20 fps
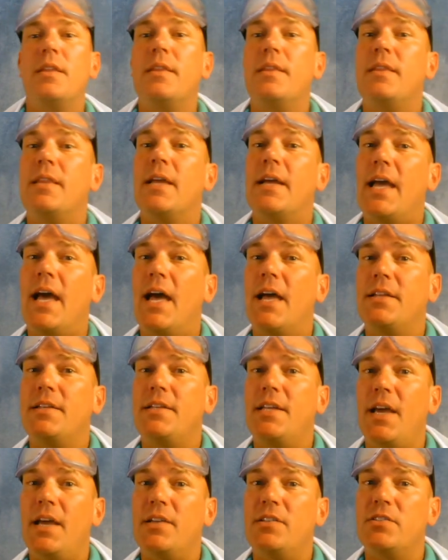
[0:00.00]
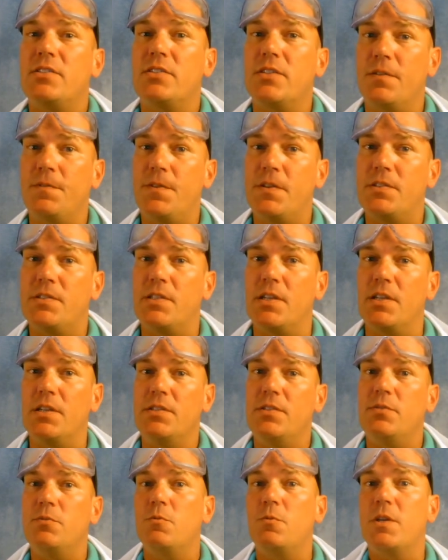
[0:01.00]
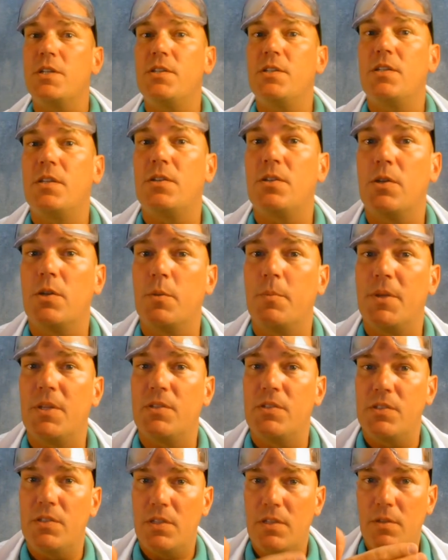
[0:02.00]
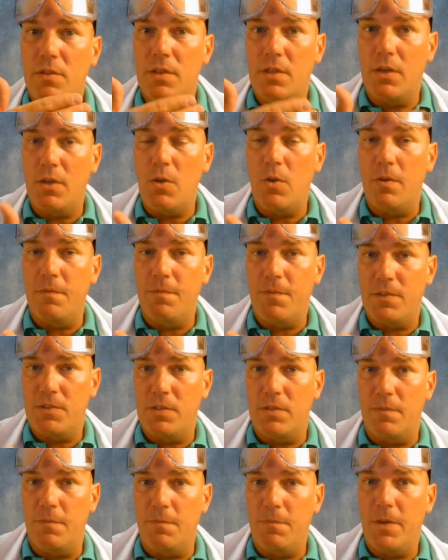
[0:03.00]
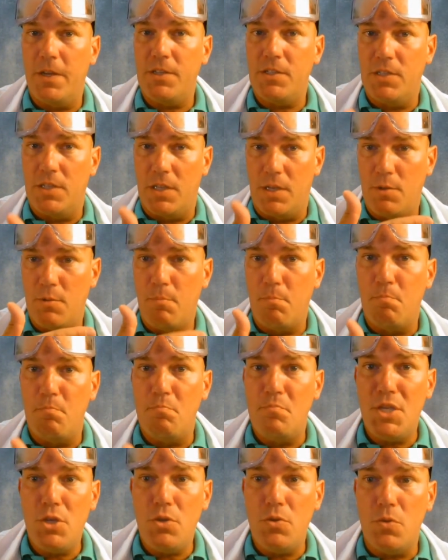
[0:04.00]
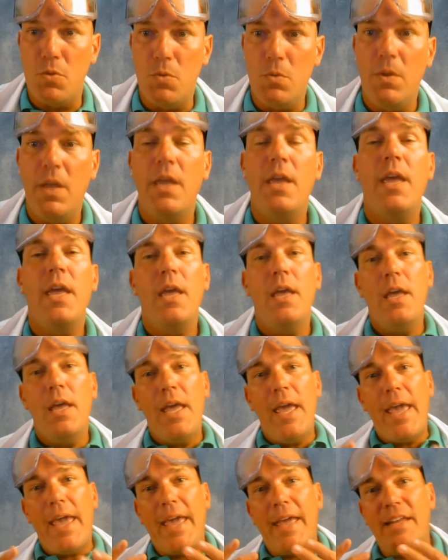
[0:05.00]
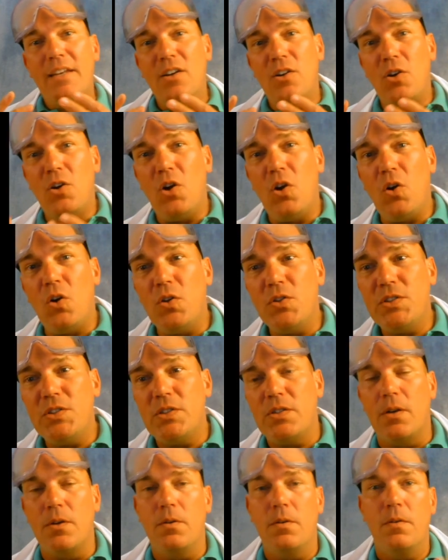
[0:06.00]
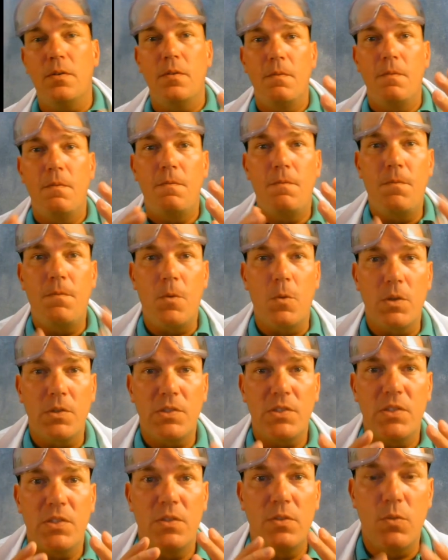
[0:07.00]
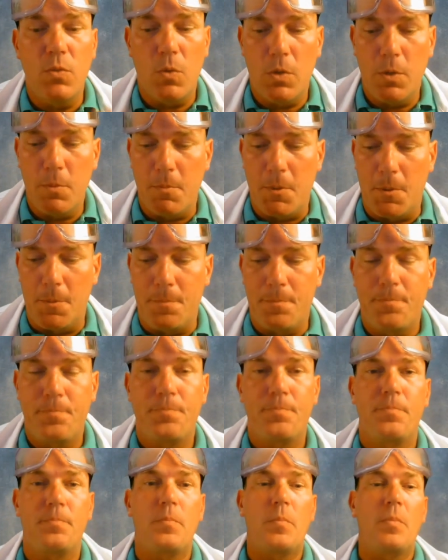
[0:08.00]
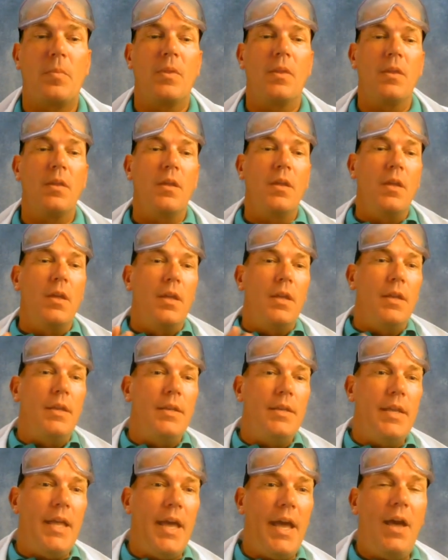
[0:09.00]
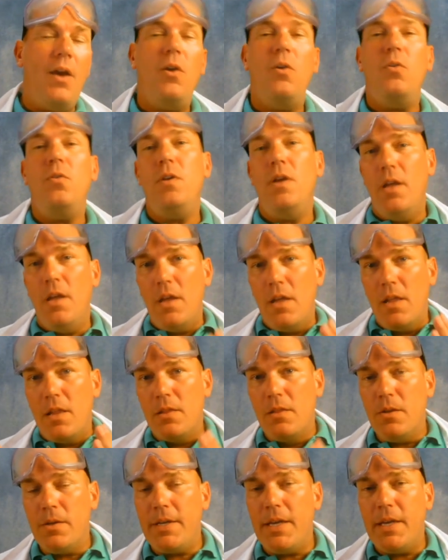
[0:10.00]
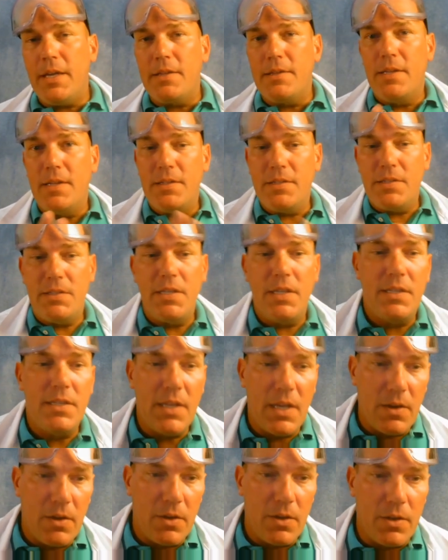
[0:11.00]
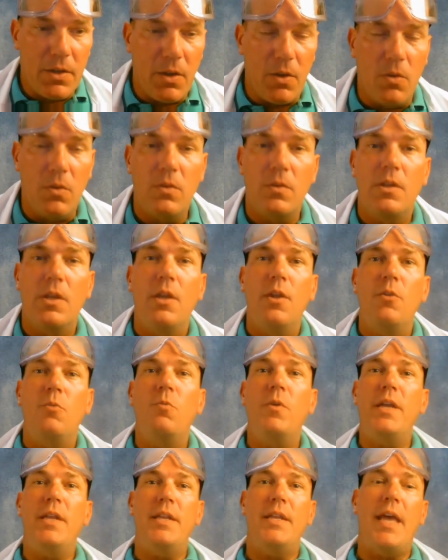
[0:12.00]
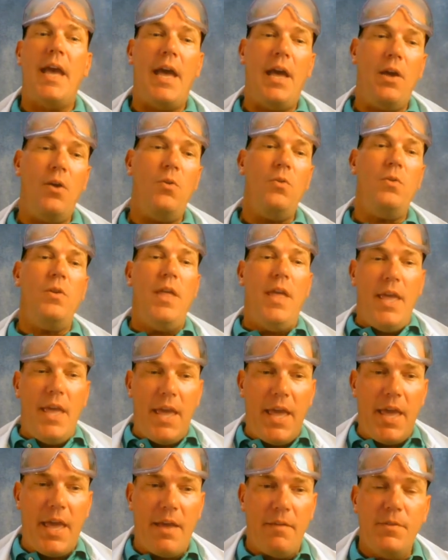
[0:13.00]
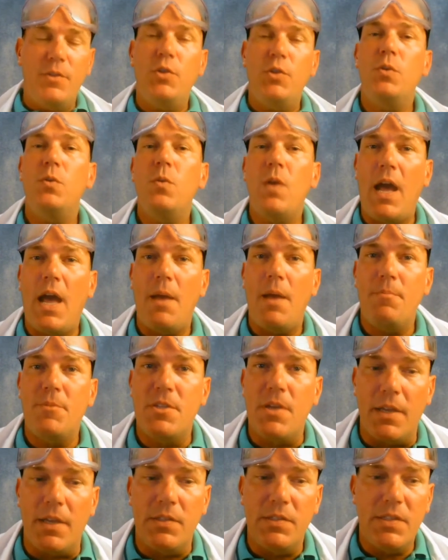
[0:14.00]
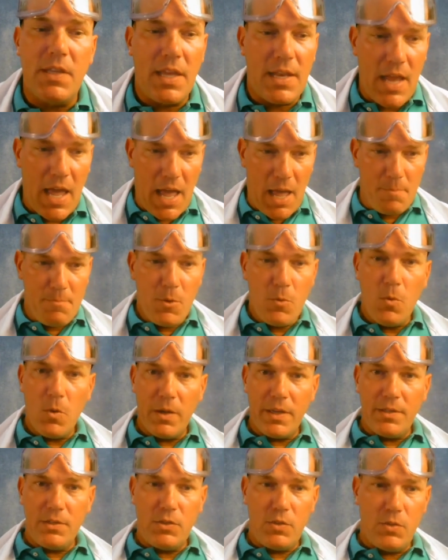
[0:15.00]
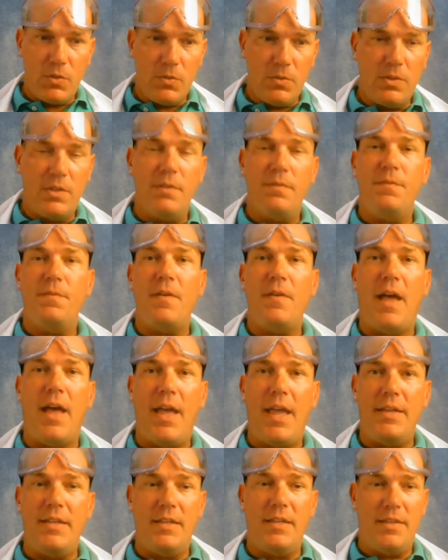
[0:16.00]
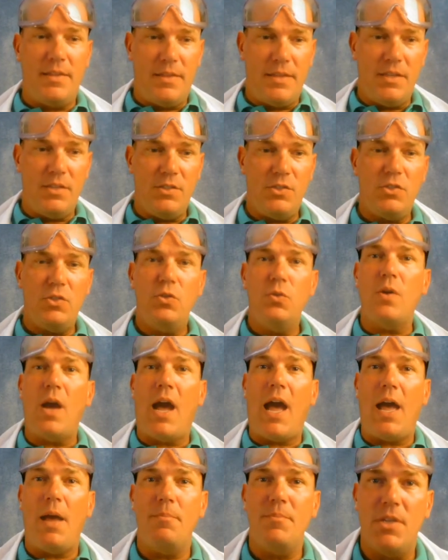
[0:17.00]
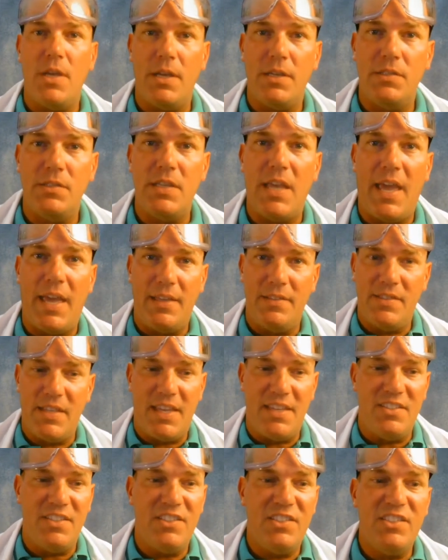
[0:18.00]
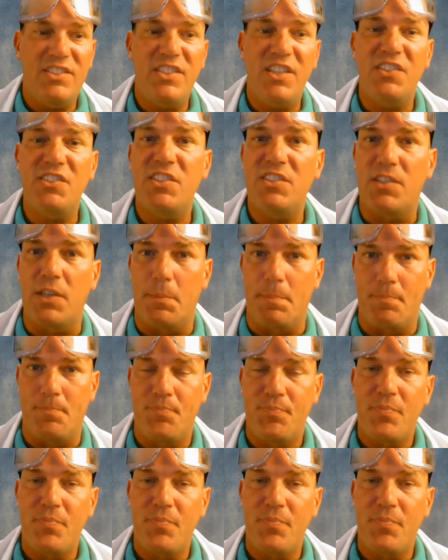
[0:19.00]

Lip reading: the contact surfaces, which determines the coefficient of friction, mu, and also force normal. Now, look at this scenario. We now have two objects, and I'm going to define these two objects as a system.